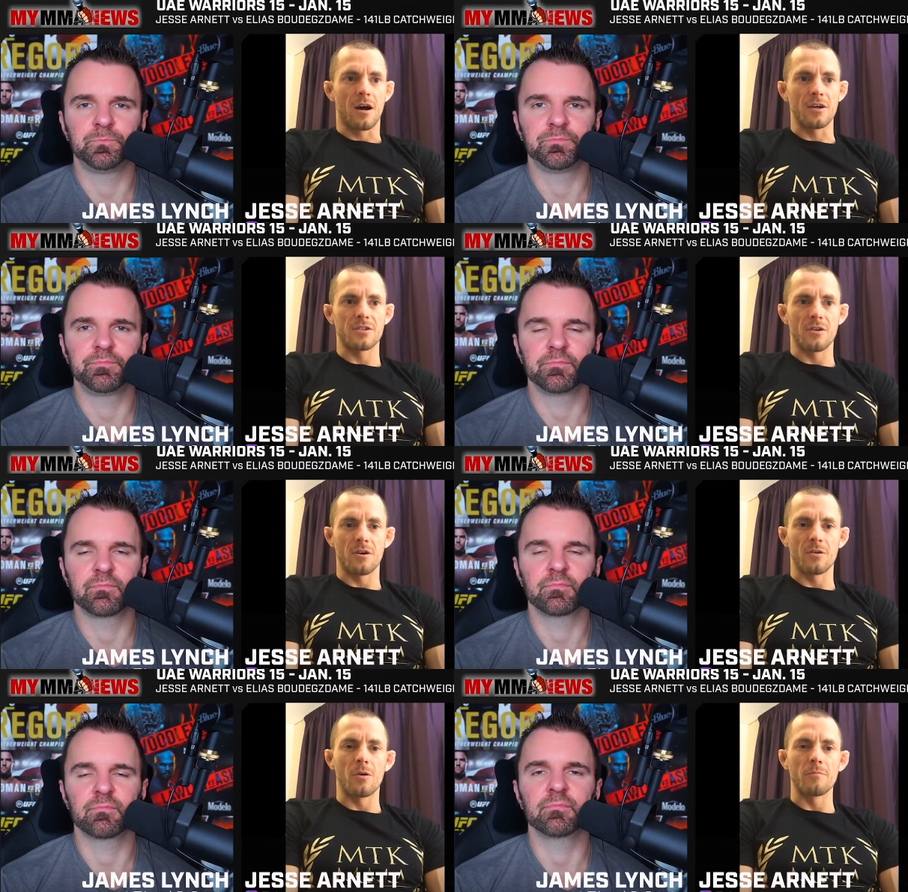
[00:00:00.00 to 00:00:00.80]
Speaker 1: I
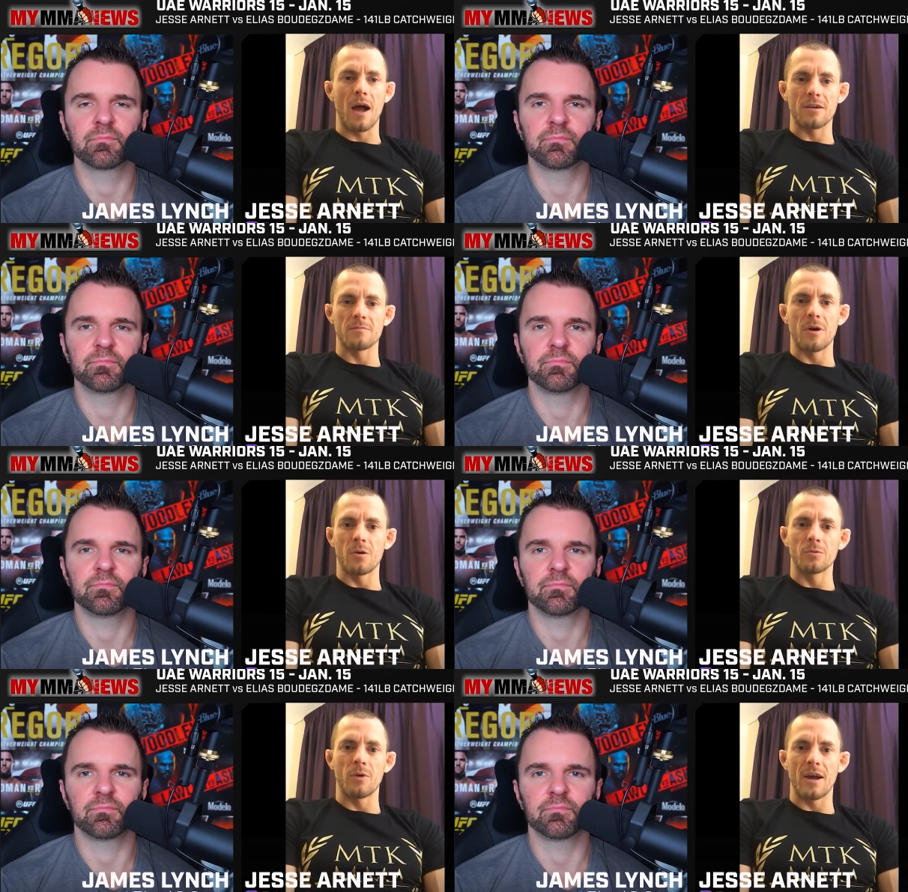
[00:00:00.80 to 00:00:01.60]
started going back to
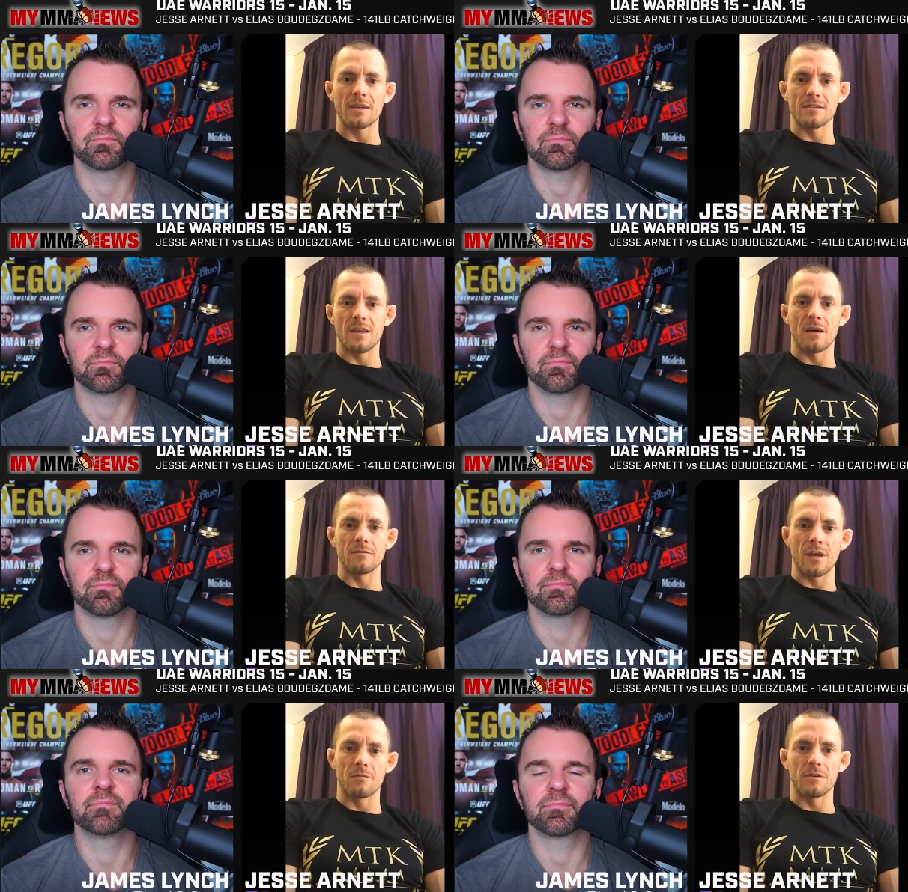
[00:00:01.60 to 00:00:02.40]
my old ways, and
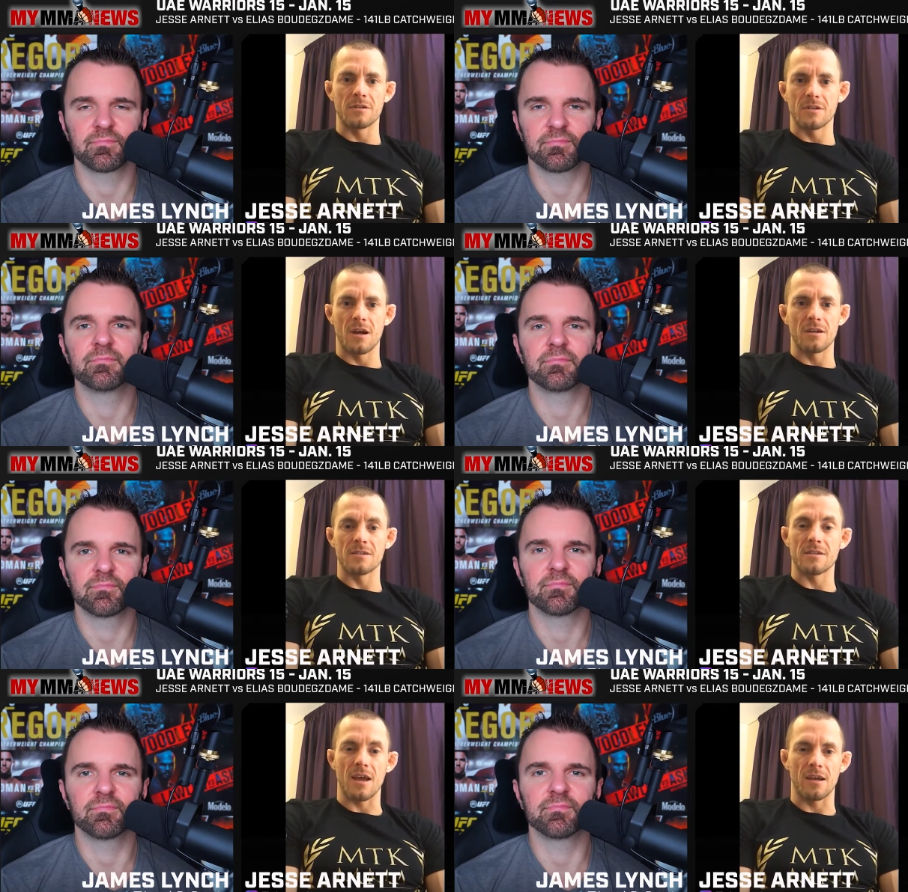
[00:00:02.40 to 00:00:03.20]
that that was uh,
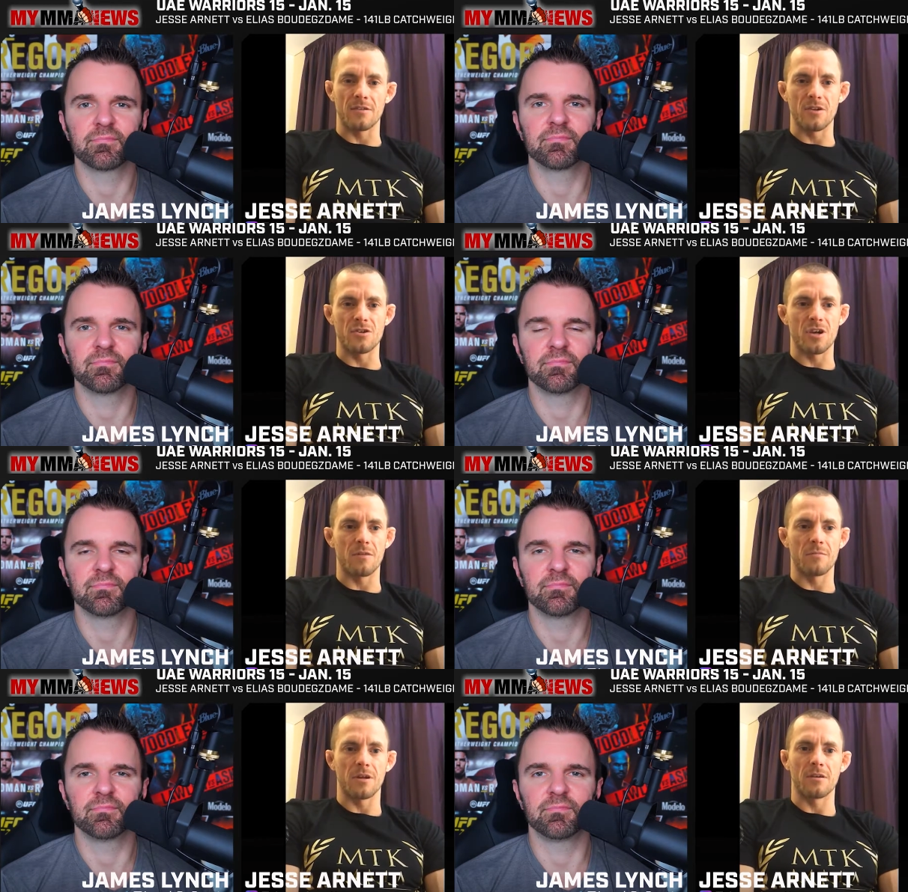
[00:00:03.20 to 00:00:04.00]
staying in the
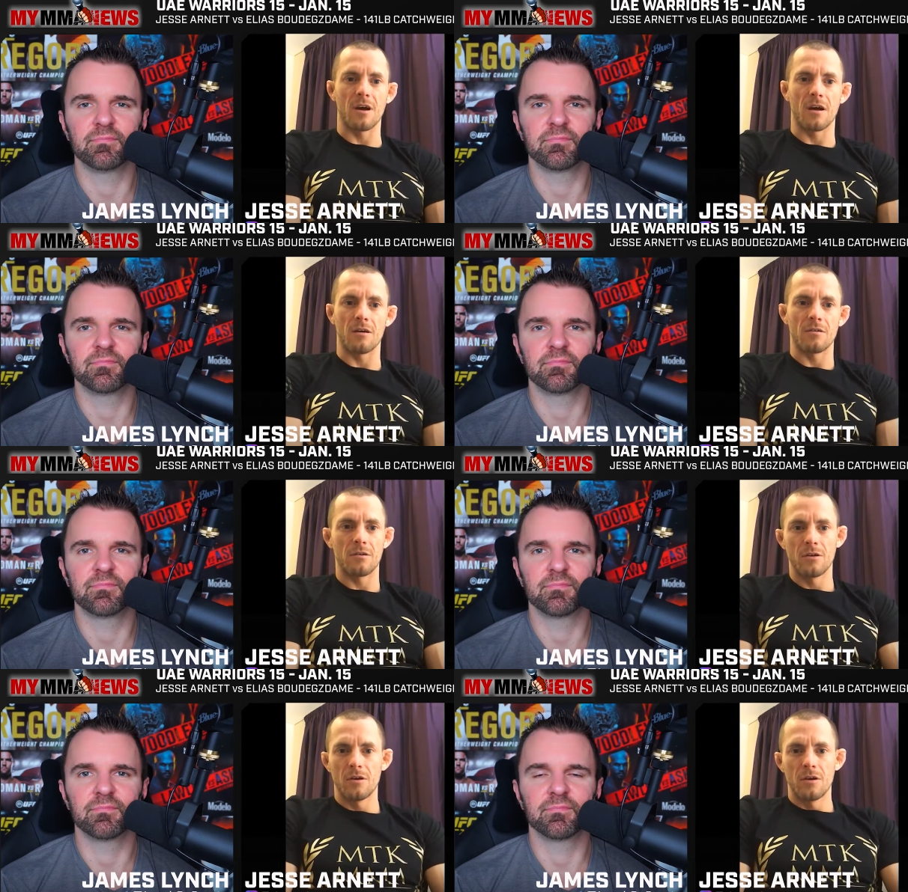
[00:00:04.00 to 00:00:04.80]
gym and uh,
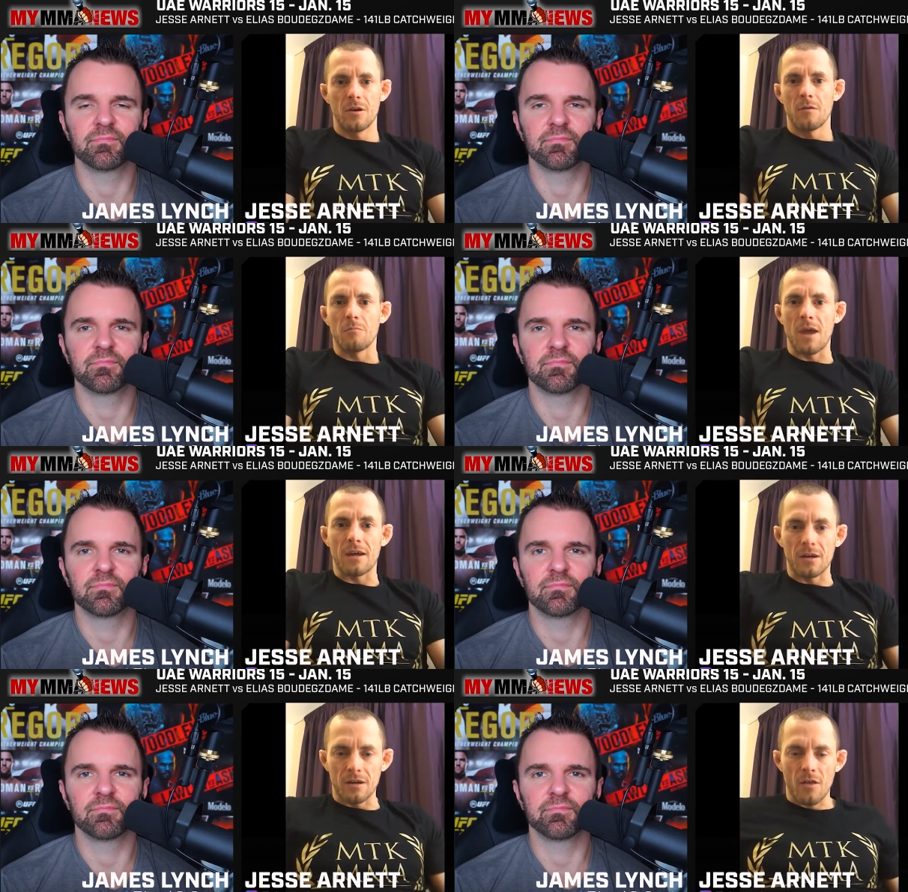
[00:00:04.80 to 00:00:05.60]

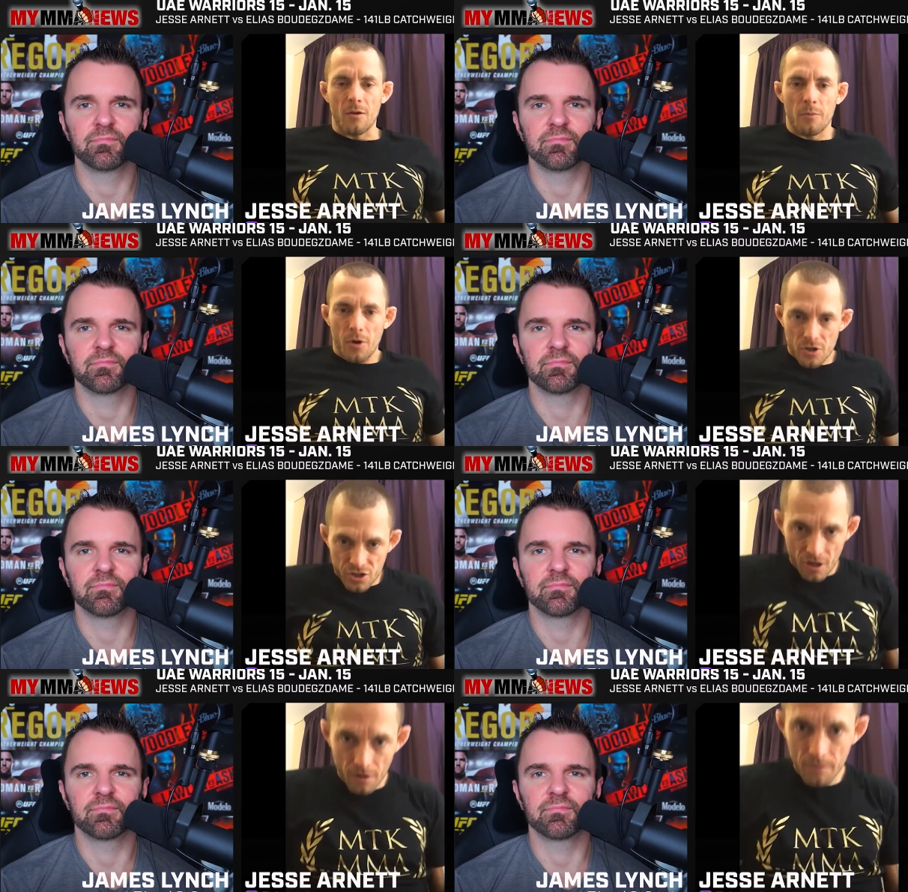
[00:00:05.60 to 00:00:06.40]
making another
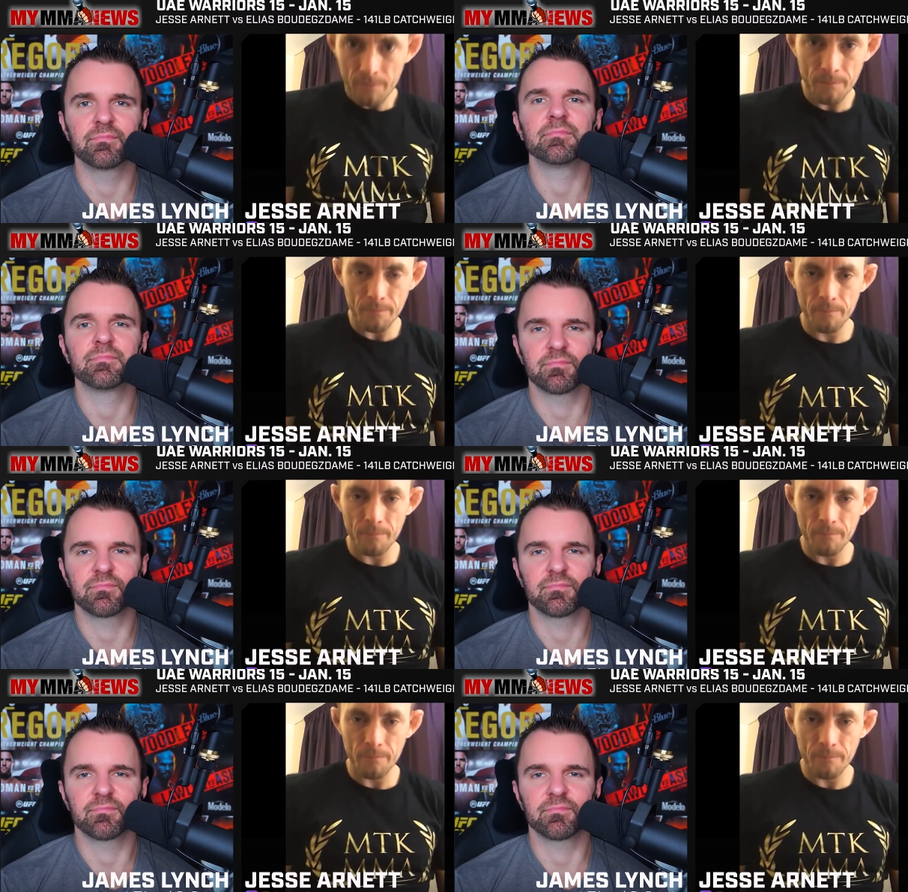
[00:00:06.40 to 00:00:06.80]
push here.